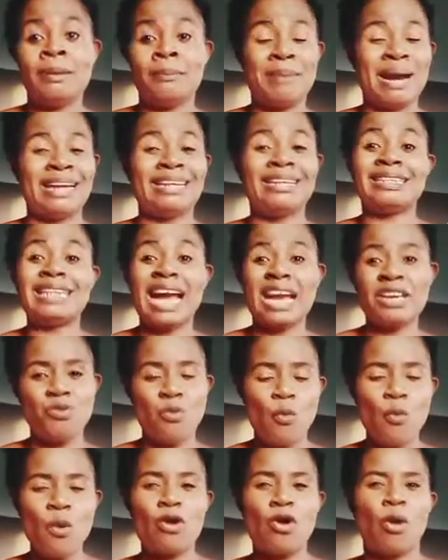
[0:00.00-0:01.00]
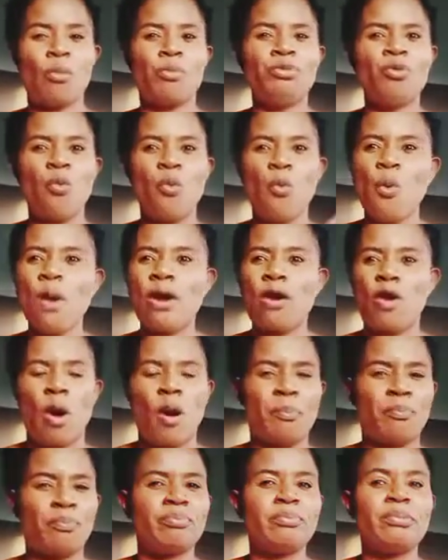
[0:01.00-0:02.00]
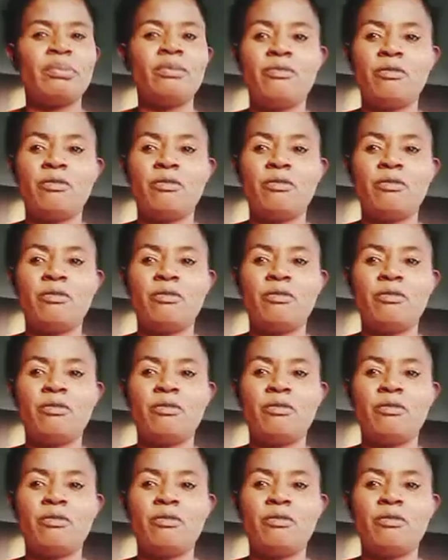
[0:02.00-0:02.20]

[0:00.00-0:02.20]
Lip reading: By the time you wake up